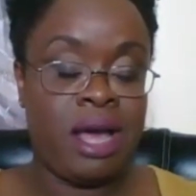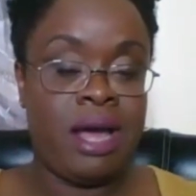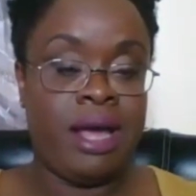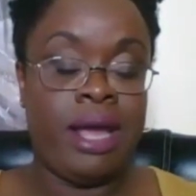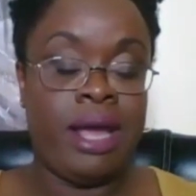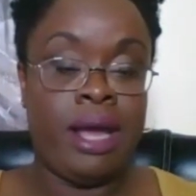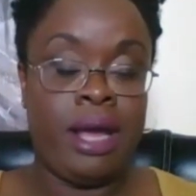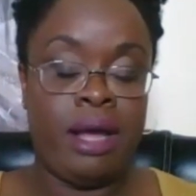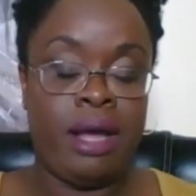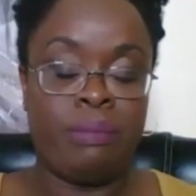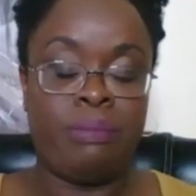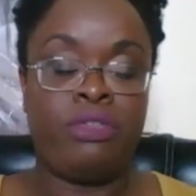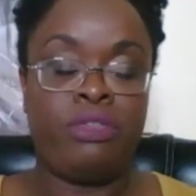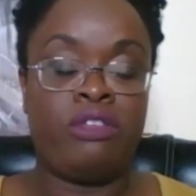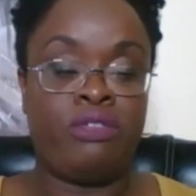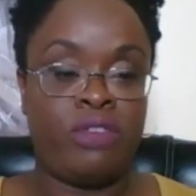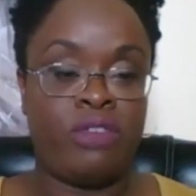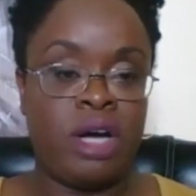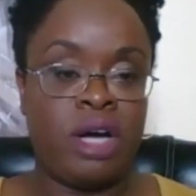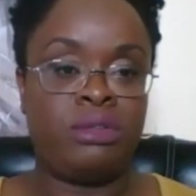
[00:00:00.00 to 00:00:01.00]
I am the
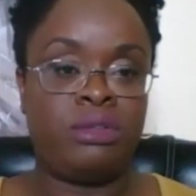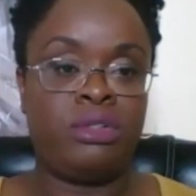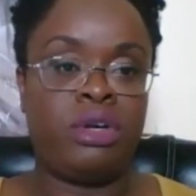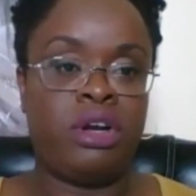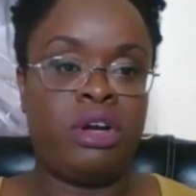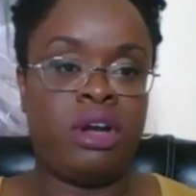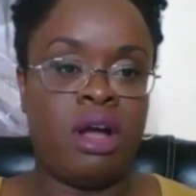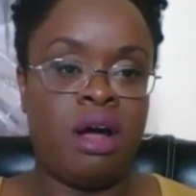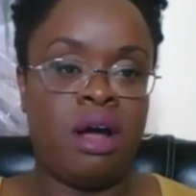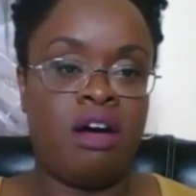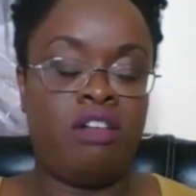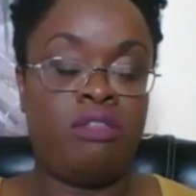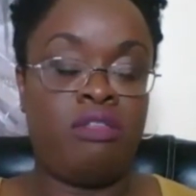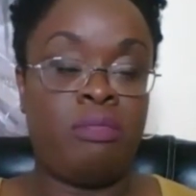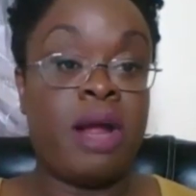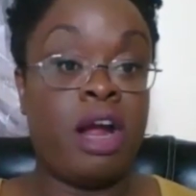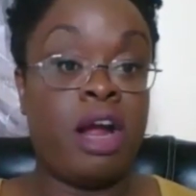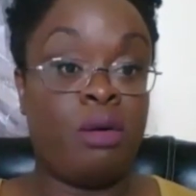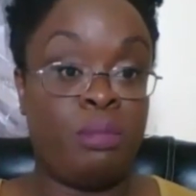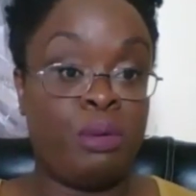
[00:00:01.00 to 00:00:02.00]
founder of
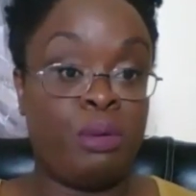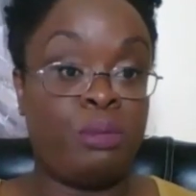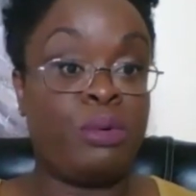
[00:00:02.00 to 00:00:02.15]
Parable